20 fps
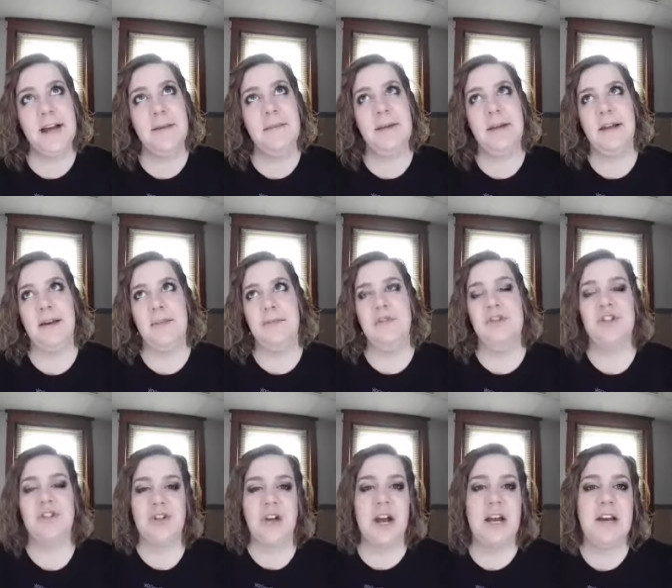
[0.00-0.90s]
I mean, I'm
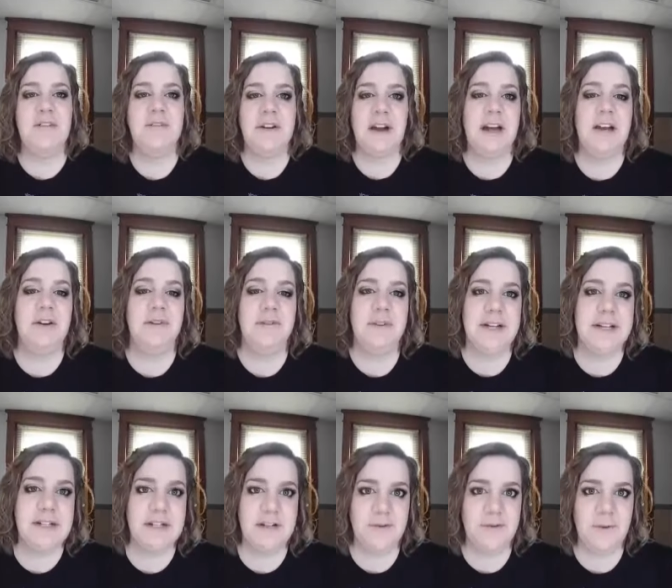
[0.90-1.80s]
just trying to find a
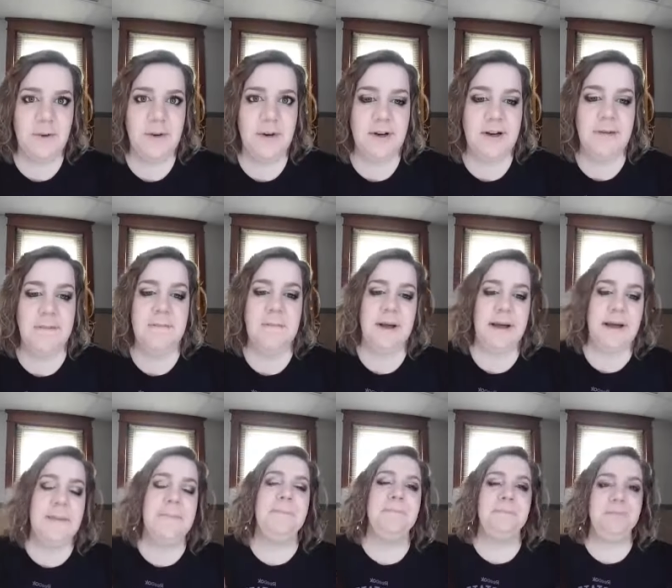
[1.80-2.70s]
reason for it,
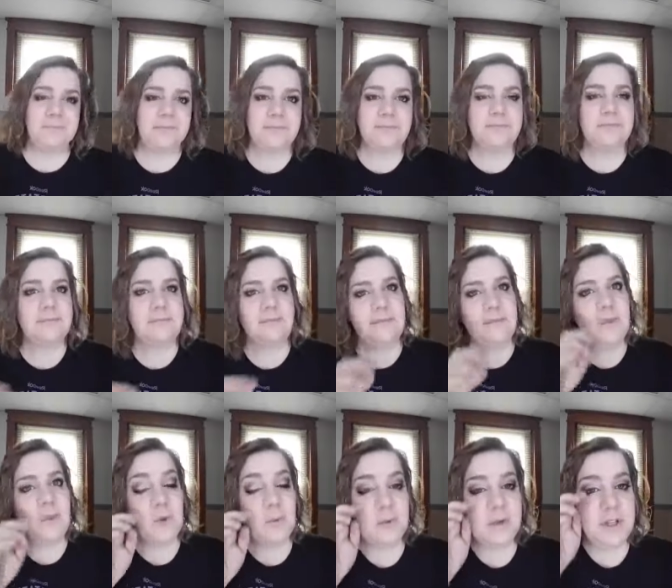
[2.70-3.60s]
but
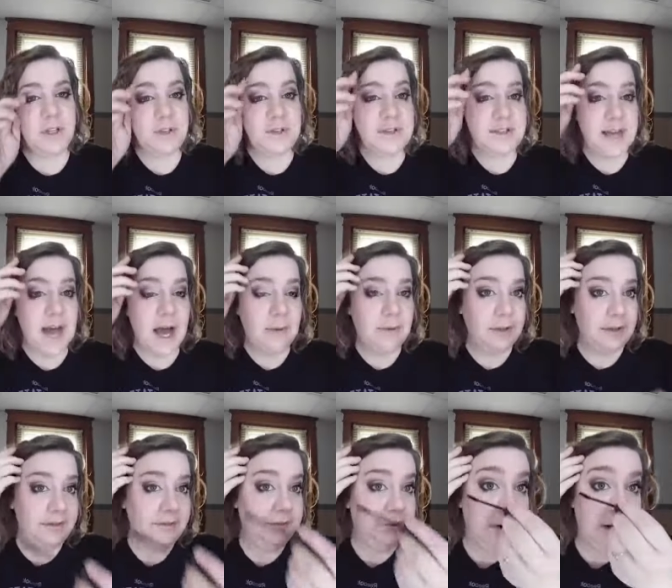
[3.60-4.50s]
we'll use that
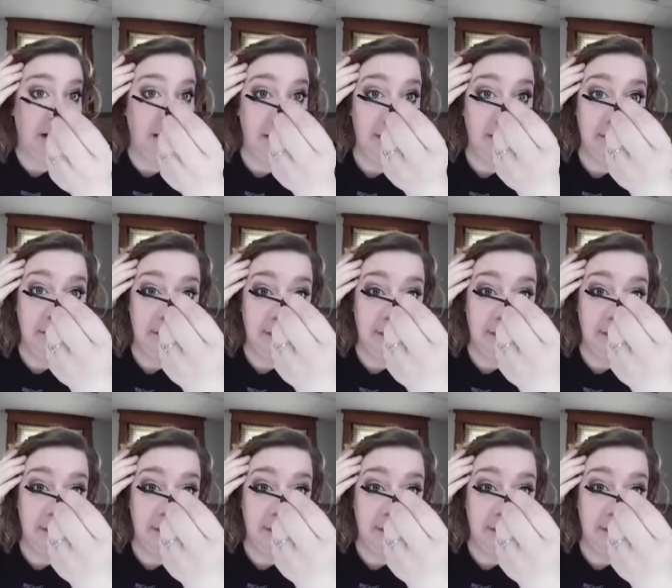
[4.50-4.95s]
one for it.